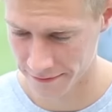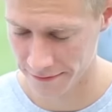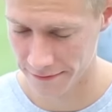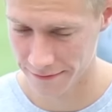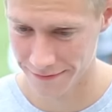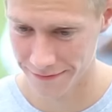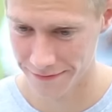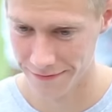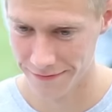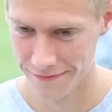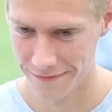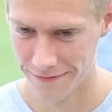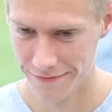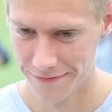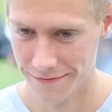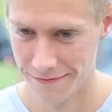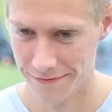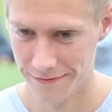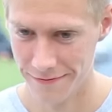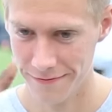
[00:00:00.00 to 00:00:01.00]

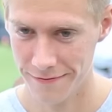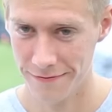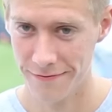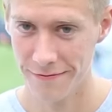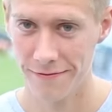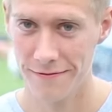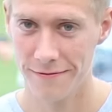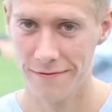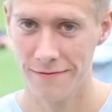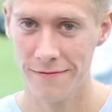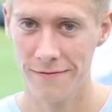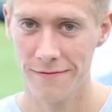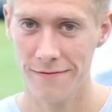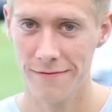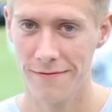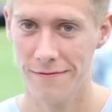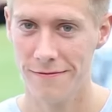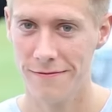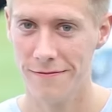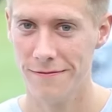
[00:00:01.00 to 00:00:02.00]

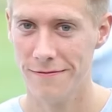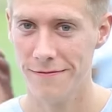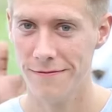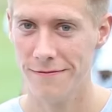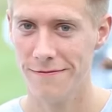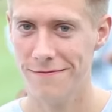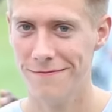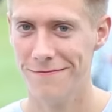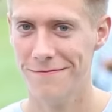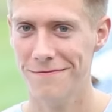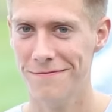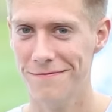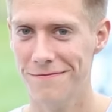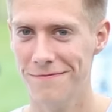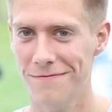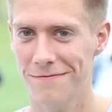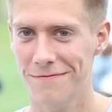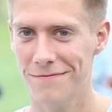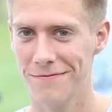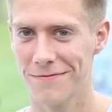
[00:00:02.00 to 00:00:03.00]

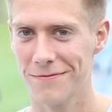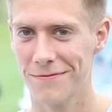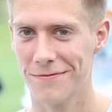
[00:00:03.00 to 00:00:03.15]
(not speaking)